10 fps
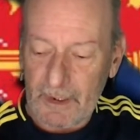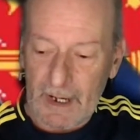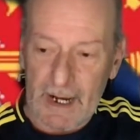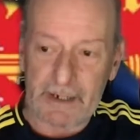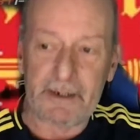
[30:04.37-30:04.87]

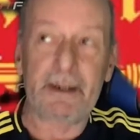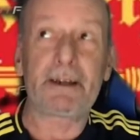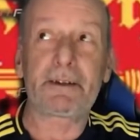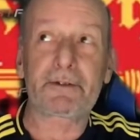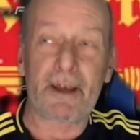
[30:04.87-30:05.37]
and
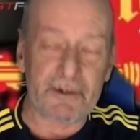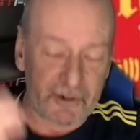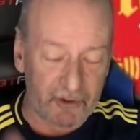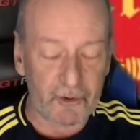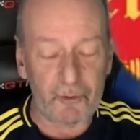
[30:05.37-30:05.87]
so that's
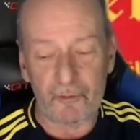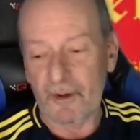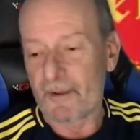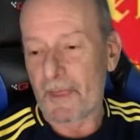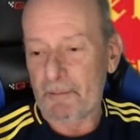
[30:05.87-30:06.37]
2
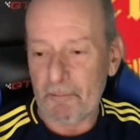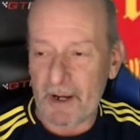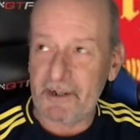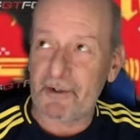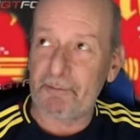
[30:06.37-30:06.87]

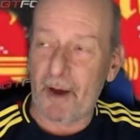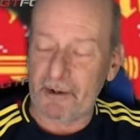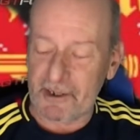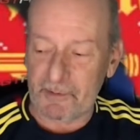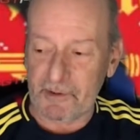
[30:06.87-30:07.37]
major
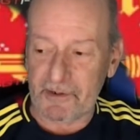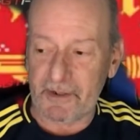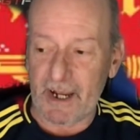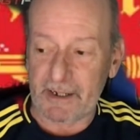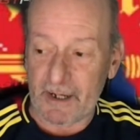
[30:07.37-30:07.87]
punishments to the
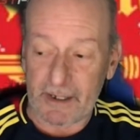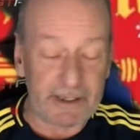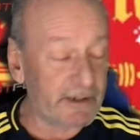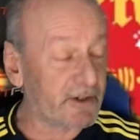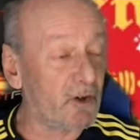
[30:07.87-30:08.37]
head. And he
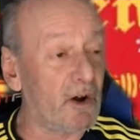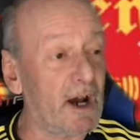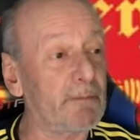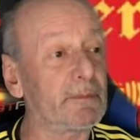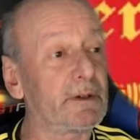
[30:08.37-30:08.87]
just got
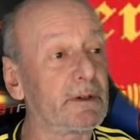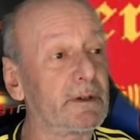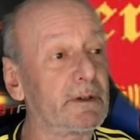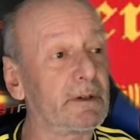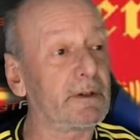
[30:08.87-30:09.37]
up and was
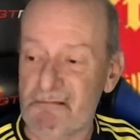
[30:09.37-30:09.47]
like